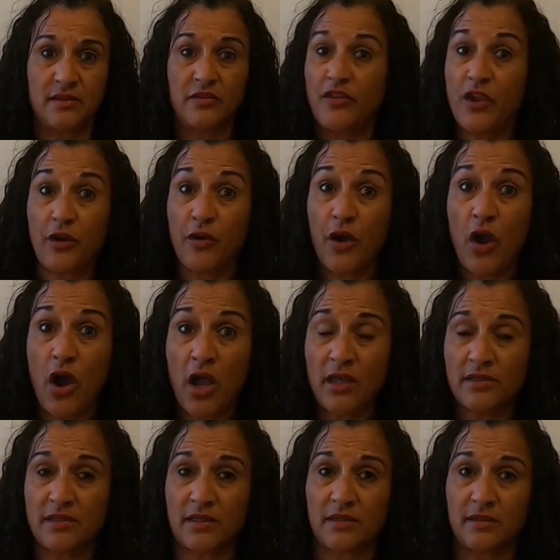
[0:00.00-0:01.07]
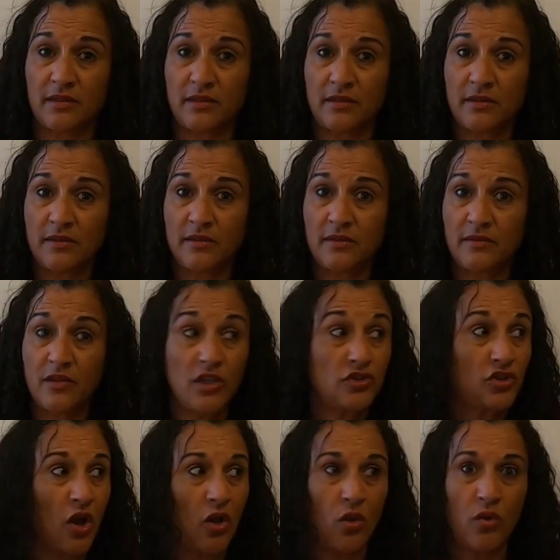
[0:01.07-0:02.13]
They're not.
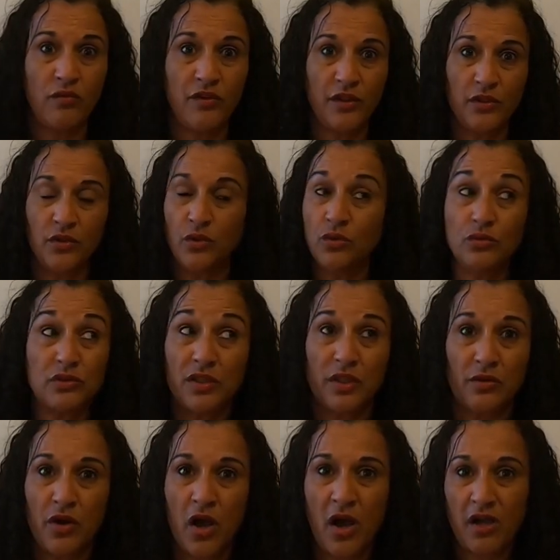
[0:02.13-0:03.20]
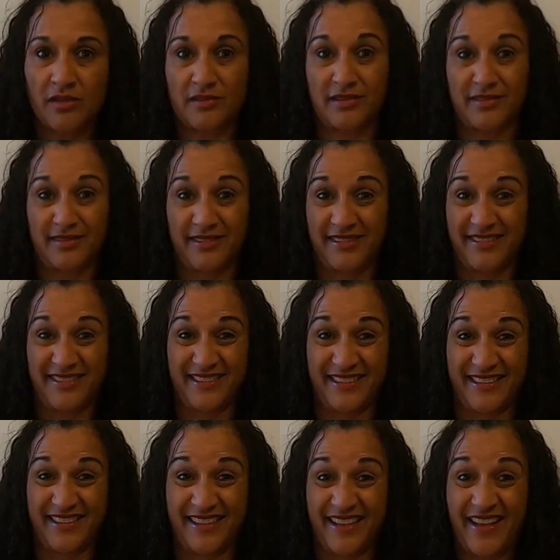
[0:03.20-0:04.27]
It's all over the news. They're not.
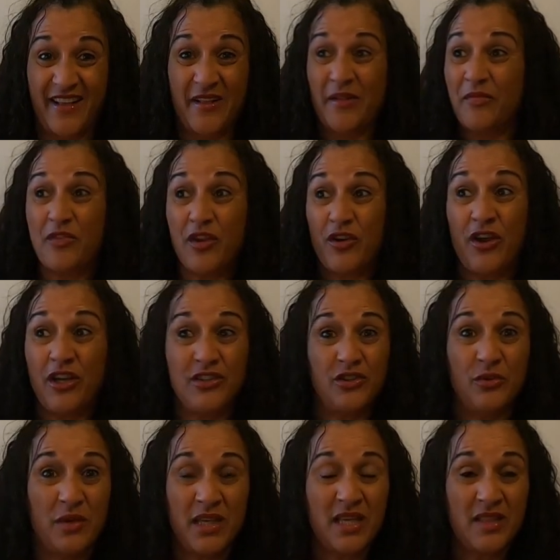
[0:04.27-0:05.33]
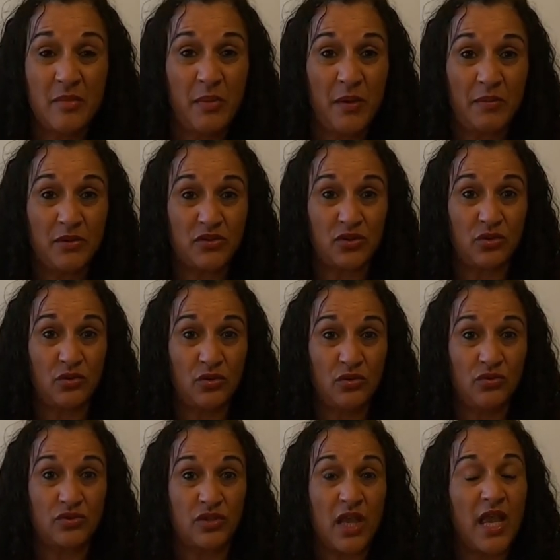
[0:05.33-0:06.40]
They're not doing in the public
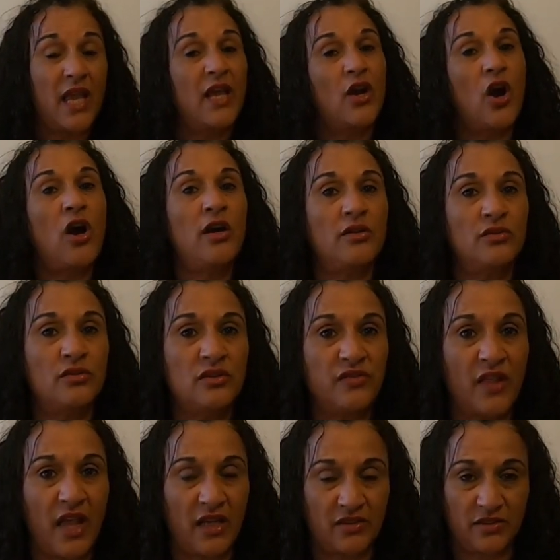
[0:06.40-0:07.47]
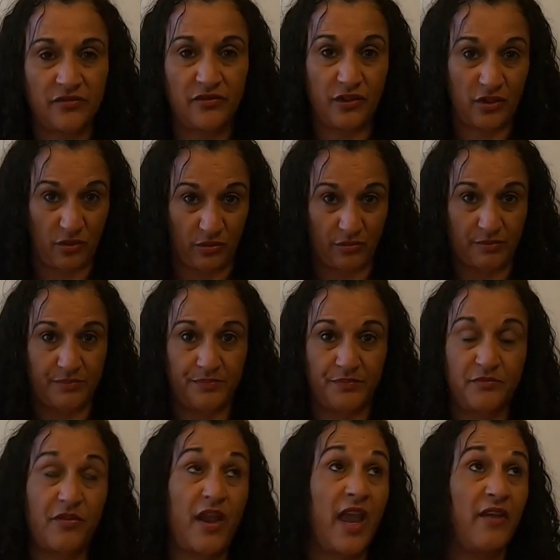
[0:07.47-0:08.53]
schools. And a hot news flash for you,
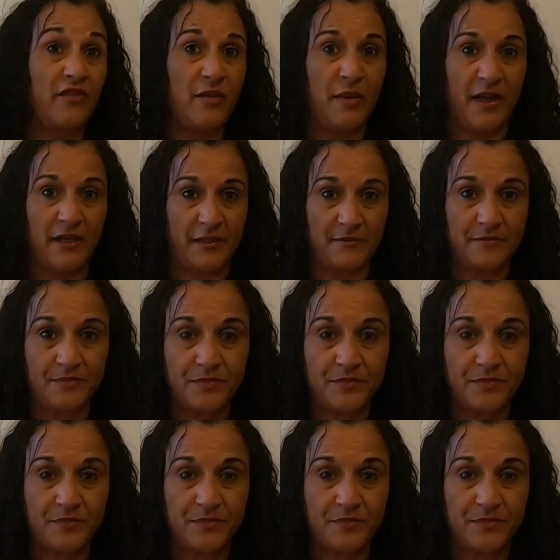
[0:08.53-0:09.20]
for everybody.